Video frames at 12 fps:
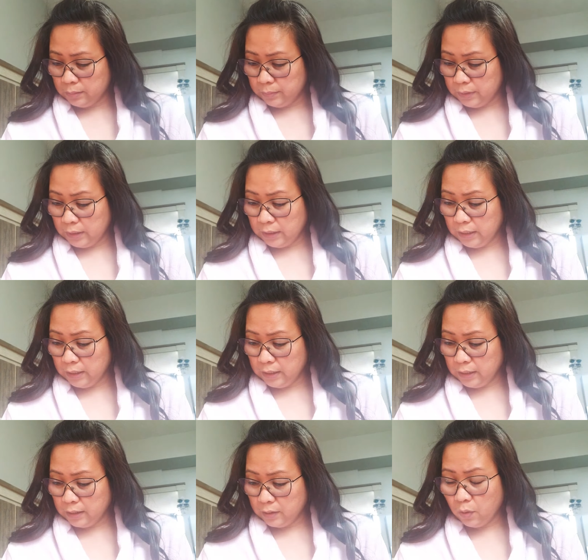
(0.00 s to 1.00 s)

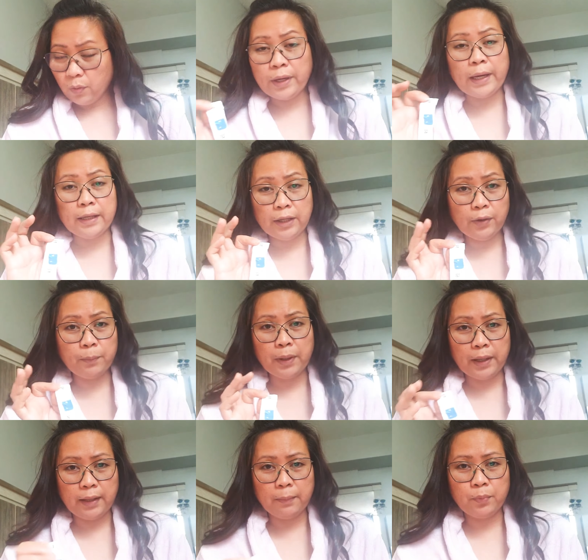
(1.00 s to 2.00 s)
nagiging okay na yung
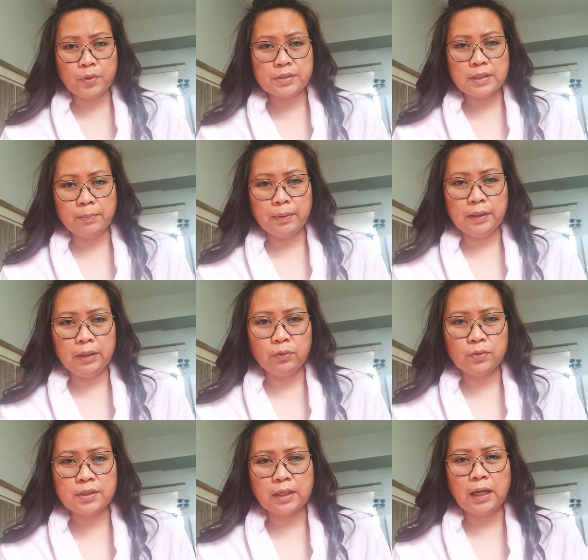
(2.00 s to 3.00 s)
mga numbers namin
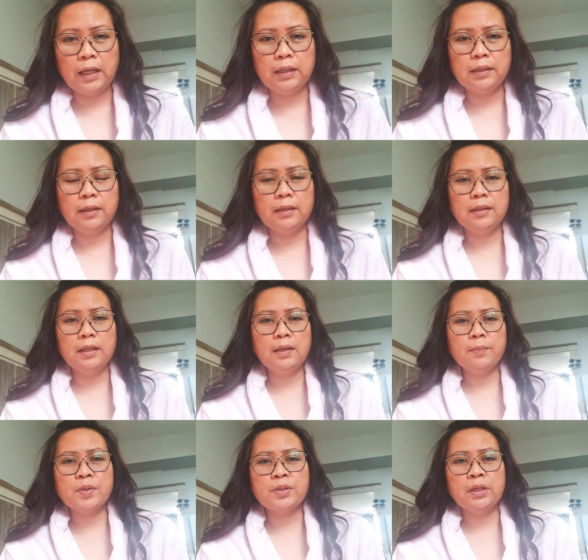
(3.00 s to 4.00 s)
dito sa Canada. Hindi
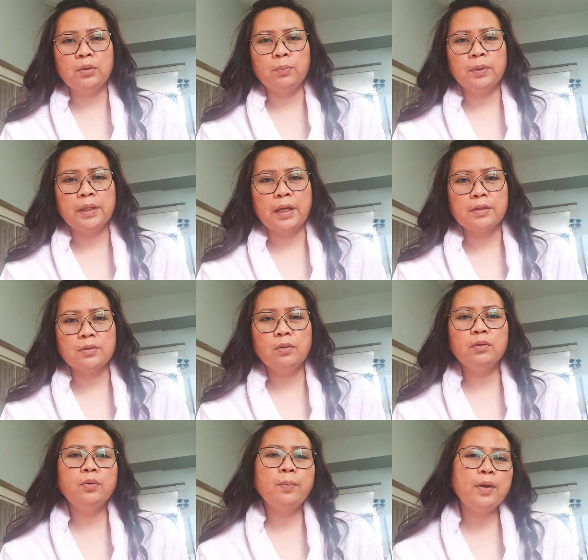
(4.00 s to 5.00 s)
na masyadong mataas.
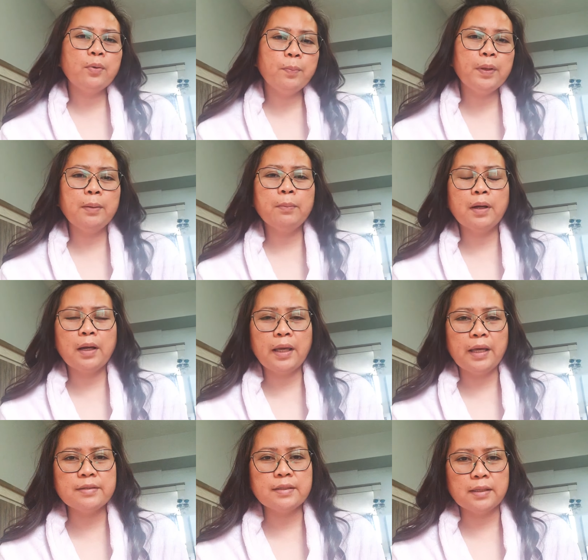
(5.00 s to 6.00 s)
Although, mayroon pa rin mga
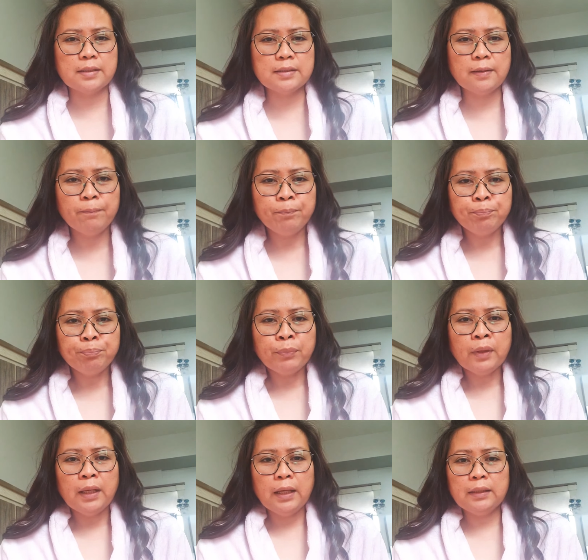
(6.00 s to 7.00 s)
cases
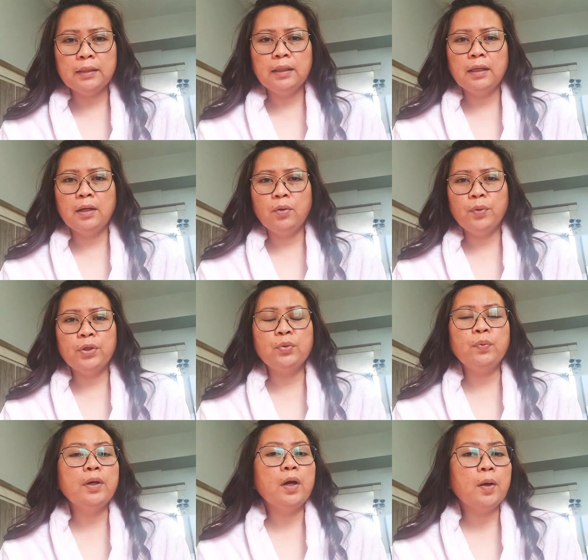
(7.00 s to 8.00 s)
at we're
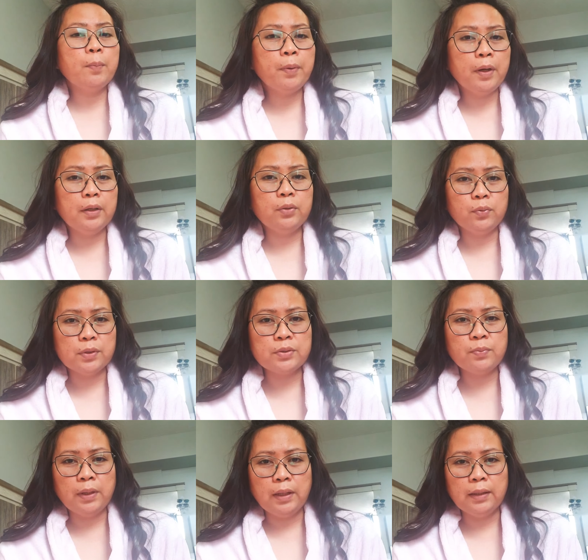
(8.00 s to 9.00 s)
doing our part to
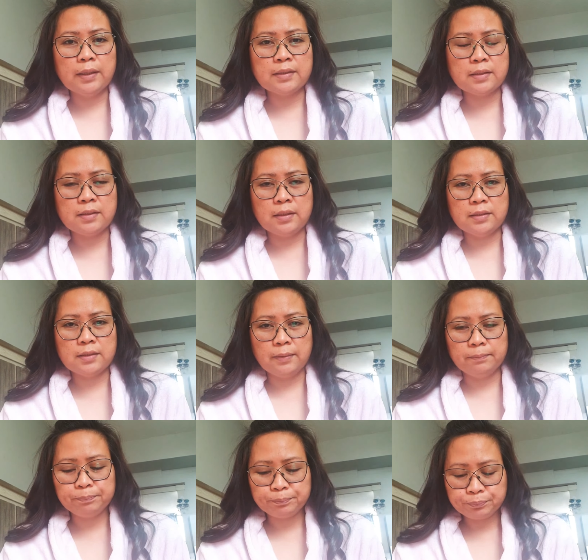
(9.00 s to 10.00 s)
as well as a
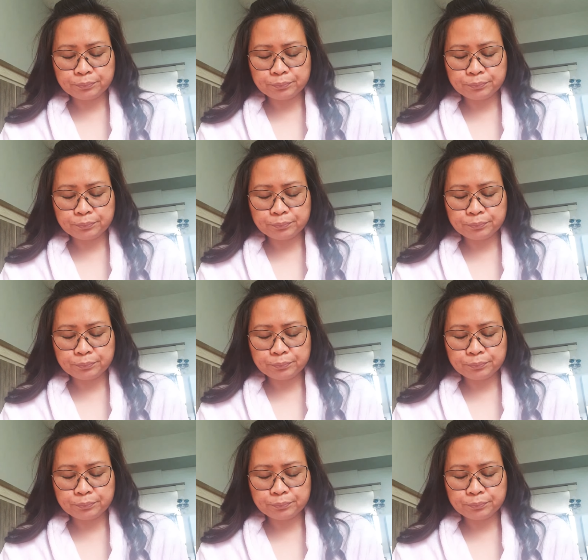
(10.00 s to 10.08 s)
citizen.